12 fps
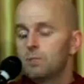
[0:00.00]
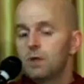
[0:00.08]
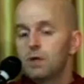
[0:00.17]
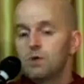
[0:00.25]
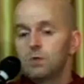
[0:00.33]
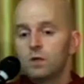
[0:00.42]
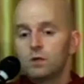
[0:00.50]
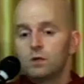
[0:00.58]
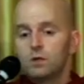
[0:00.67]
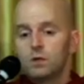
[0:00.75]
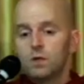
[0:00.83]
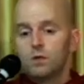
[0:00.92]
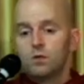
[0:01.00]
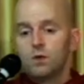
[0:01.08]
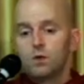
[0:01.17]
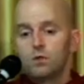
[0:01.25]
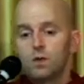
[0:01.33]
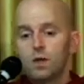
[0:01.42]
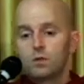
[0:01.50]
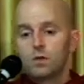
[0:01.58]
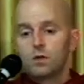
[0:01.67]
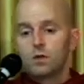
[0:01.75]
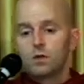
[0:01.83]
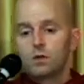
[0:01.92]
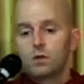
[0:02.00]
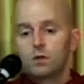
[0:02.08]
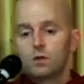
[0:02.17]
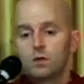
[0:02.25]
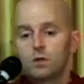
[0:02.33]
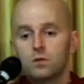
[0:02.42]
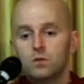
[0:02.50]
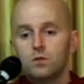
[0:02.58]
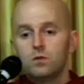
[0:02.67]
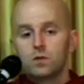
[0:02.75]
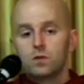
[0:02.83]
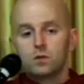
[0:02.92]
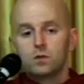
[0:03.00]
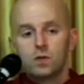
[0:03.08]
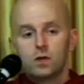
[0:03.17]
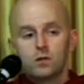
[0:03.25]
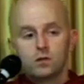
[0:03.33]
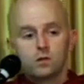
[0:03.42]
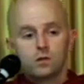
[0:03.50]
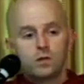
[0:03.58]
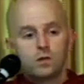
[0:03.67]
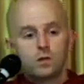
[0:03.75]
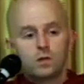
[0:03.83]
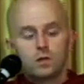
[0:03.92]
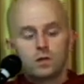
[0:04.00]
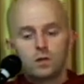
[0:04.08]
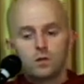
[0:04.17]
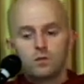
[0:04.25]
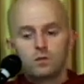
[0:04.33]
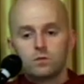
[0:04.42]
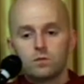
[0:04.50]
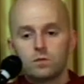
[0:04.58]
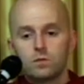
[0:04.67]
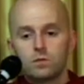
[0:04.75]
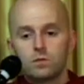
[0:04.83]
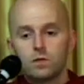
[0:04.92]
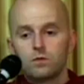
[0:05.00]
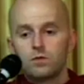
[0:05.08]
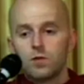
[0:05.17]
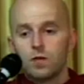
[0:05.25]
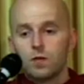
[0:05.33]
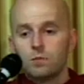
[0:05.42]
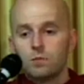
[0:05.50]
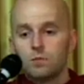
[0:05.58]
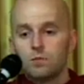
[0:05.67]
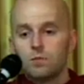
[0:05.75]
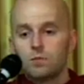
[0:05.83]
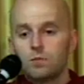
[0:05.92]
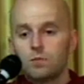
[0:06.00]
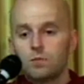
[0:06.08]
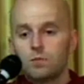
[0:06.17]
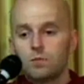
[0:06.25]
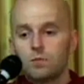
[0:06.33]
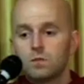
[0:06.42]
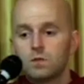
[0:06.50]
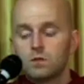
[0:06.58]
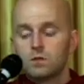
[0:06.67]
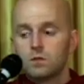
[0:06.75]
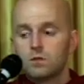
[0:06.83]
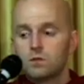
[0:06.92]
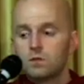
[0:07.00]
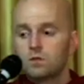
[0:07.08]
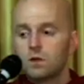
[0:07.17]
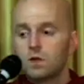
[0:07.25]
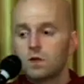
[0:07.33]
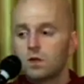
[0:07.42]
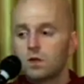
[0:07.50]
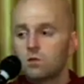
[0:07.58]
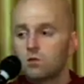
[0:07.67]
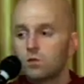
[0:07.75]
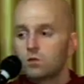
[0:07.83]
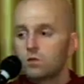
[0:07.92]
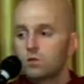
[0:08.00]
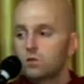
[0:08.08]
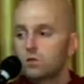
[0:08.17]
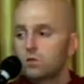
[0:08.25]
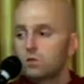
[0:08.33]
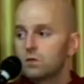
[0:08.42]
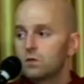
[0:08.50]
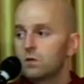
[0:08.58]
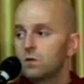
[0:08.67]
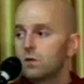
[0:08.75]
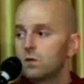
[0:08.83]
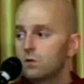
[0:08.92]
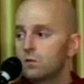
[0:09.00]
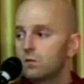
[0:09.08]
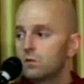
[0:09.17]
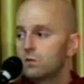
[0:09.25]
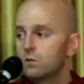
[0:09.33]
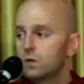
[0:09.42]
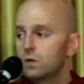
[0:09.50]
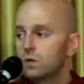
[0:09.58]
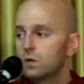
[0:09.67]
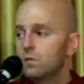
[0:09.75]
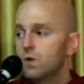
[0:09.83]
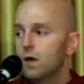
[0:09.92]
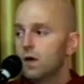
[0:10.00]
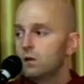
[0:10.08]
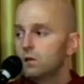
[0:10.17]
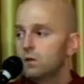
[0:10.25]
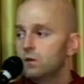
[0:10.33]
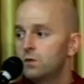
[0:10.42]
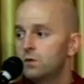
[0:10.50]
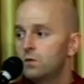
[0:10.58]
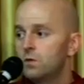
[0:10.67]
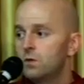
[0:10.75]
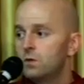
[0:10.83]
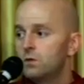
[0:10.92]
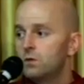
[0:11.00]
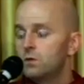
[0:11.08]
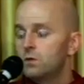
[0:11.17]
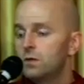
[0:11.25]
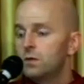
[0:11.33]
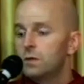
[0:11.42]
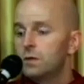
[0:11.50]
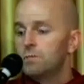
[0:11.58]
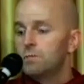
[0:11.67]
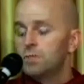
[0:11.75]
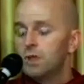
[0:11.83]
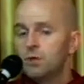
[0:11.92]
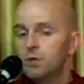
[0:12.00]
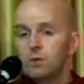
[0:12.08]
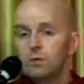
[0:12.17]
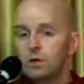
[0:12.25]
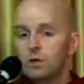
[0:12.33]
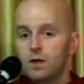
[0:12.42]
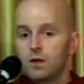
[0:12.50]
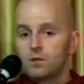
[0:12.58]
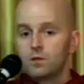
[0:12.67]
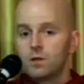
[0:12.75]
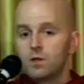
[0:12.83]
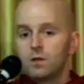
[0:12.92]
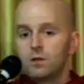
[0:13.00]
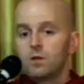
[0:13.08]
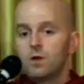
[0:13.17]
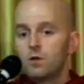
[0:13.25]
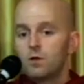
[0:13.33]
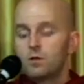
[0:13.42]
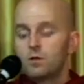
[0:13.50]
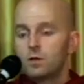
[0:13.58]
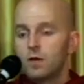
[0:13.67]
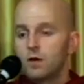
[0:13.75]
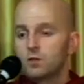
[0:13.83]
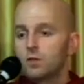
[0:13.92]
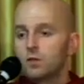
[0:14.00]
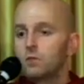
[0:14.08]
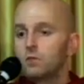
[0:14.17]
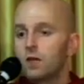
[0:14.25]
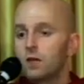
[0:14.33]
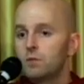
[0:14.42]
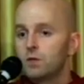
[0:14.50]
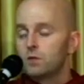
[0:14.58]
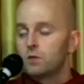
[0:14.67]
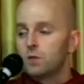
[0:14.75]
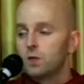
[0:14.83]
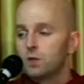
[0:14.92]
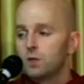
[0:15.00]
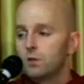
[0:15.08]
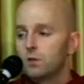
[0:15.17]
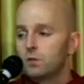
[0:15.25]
But if we reflect on it, using this sense of shame, this sense of what's good and bad to do in the world, and we realize, no, this is actually a blameless thing.